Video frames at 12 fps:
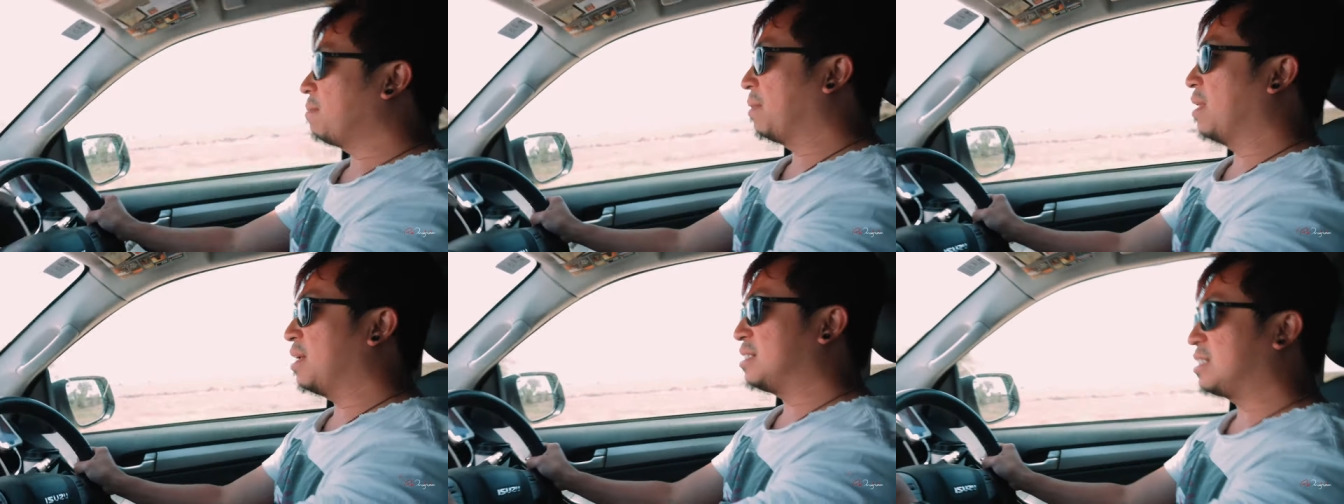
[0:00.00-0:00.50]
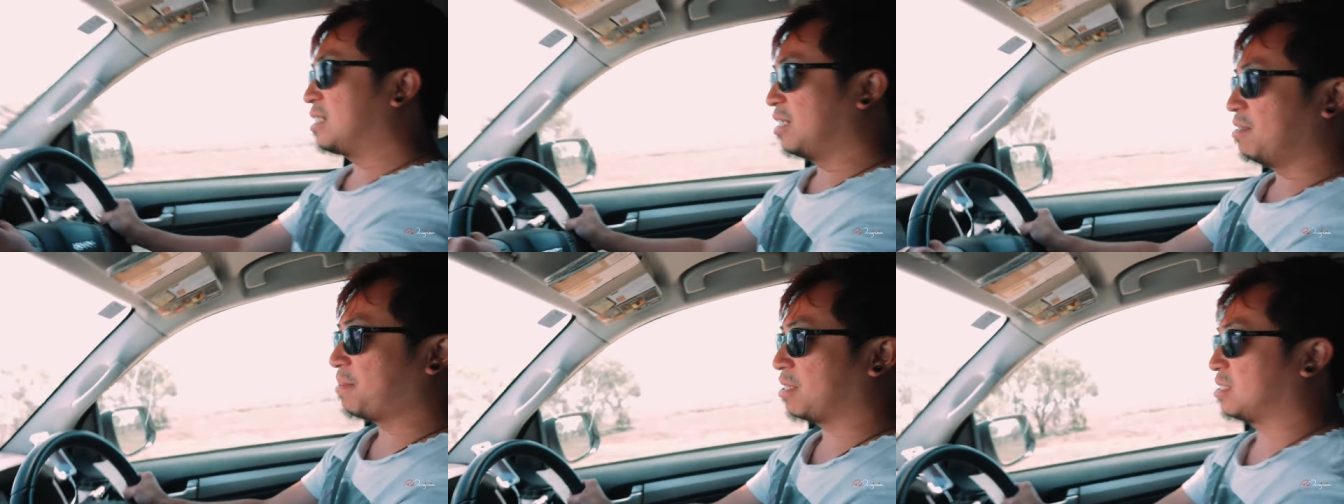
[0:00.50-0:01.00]
plus you
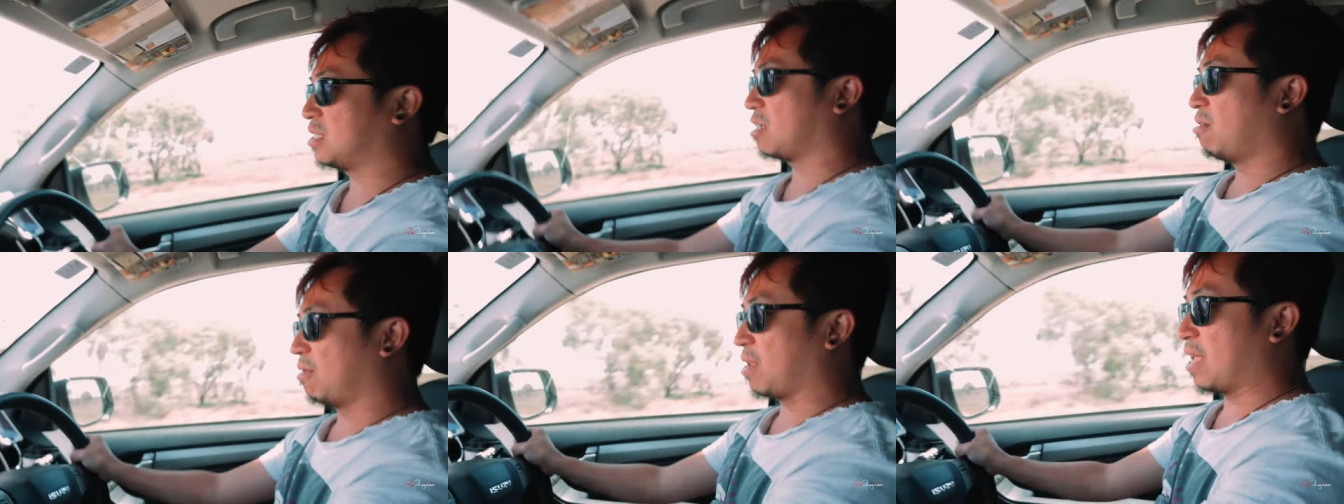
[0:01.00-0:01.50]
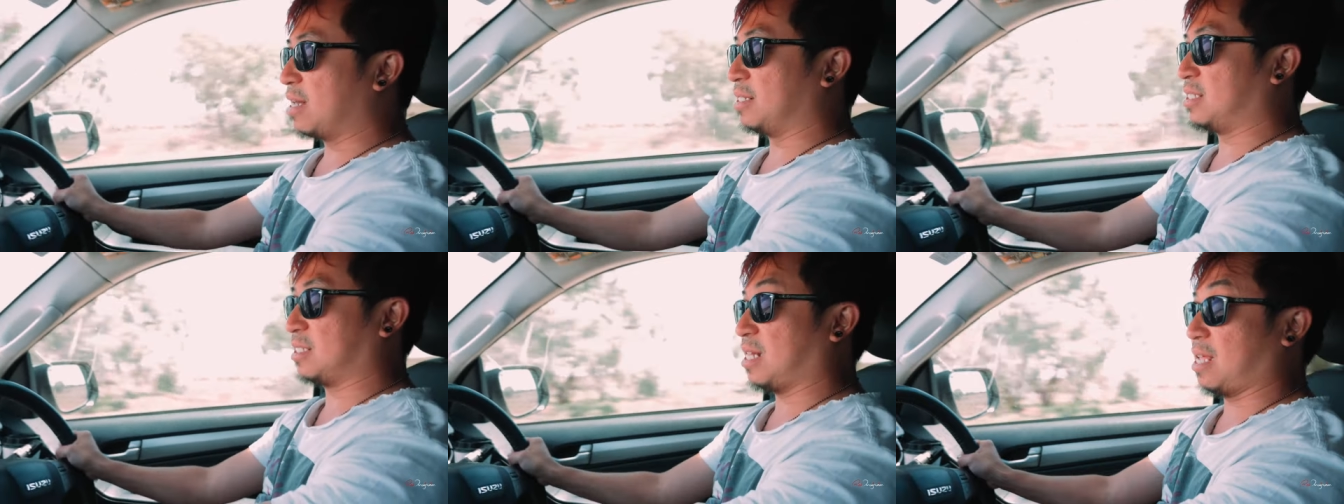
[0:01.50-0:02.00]
know because it's
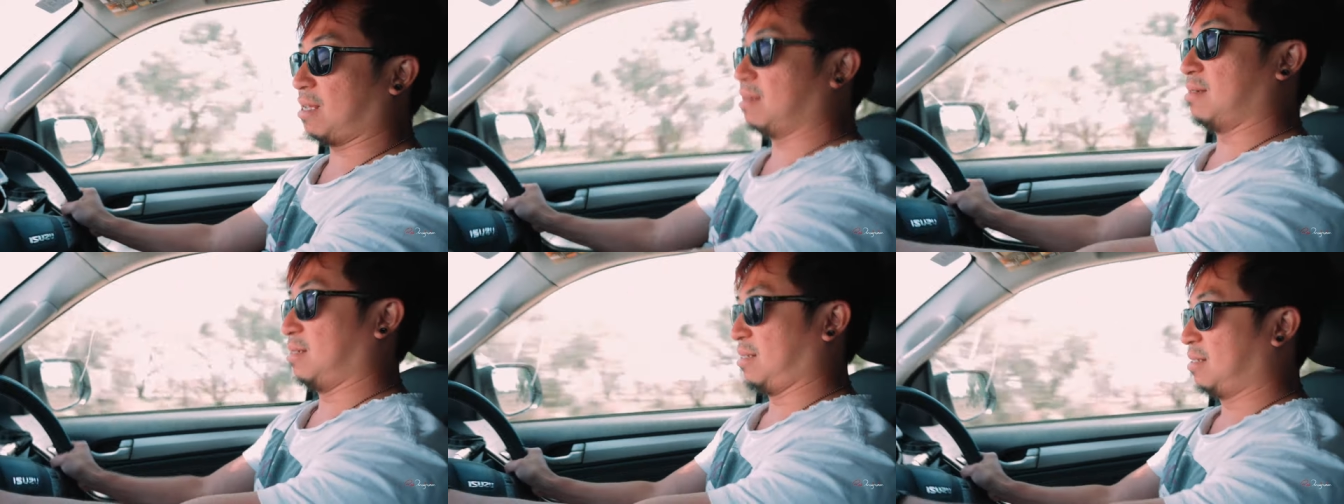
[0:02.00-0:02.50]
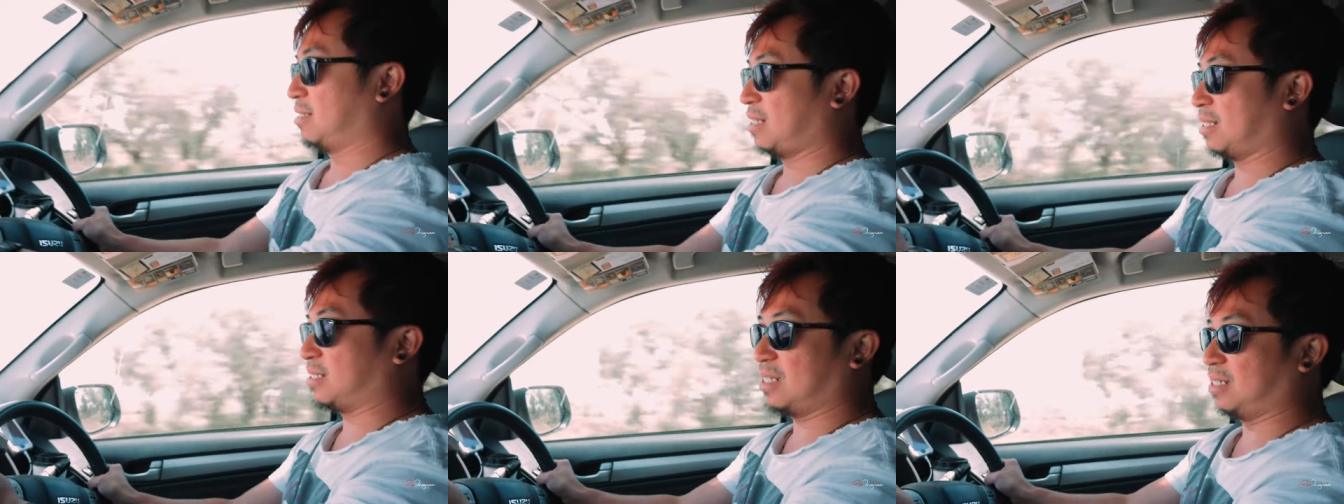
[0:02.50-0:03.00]
corrugated just like
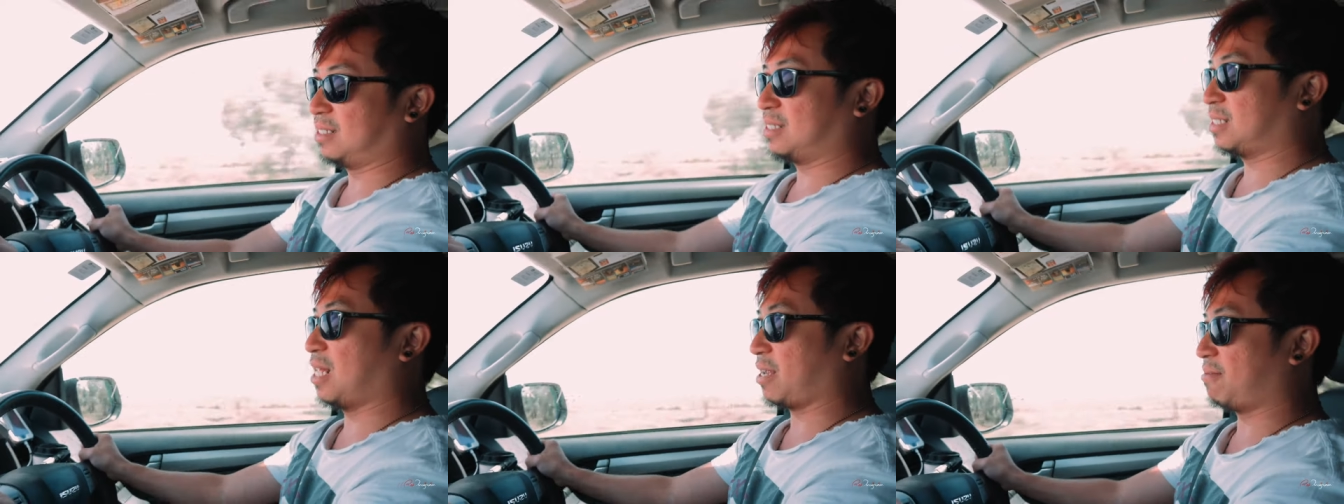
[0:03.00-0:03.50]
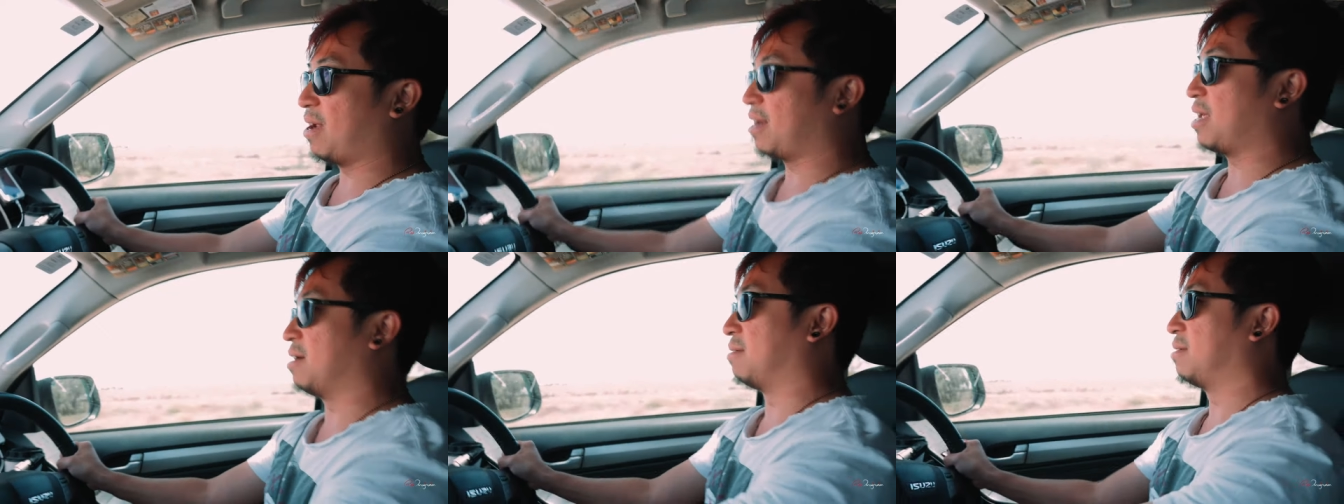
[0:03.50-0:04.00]
that's it just like right
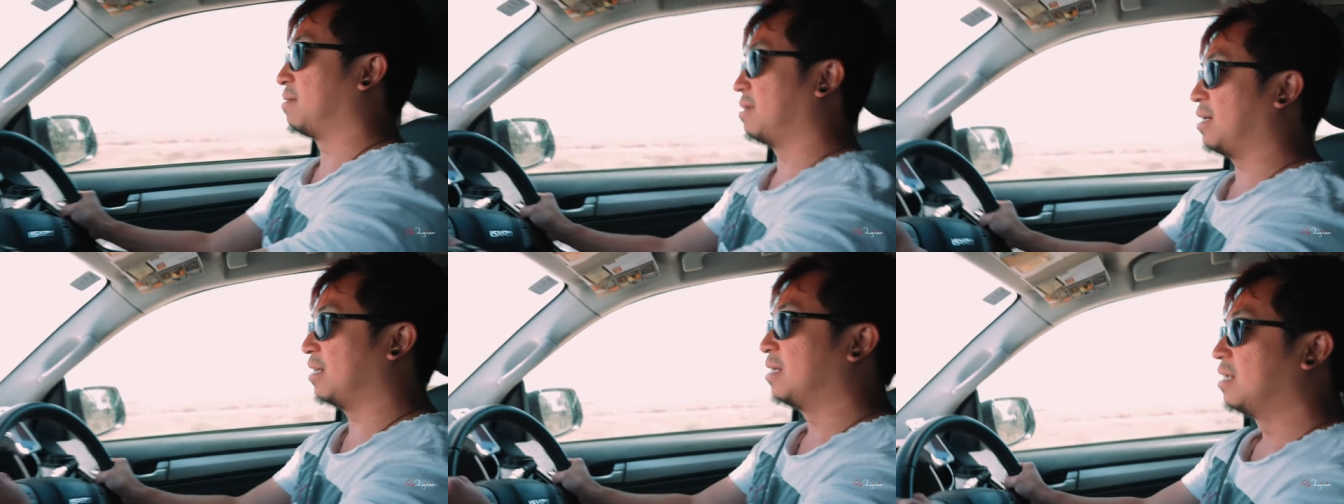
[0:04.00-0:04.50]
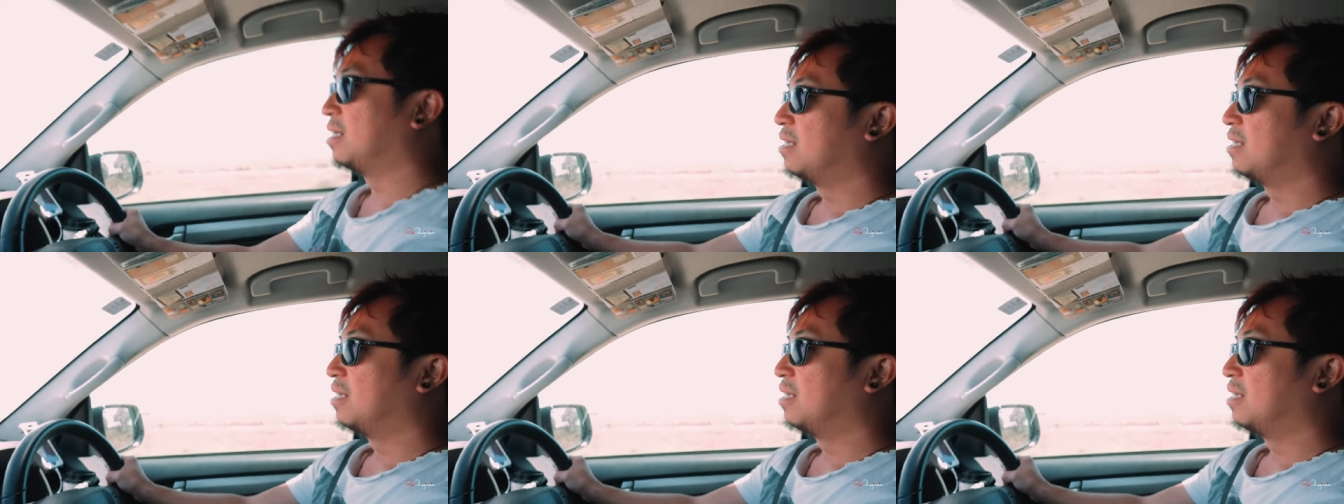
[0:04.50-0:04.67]
now right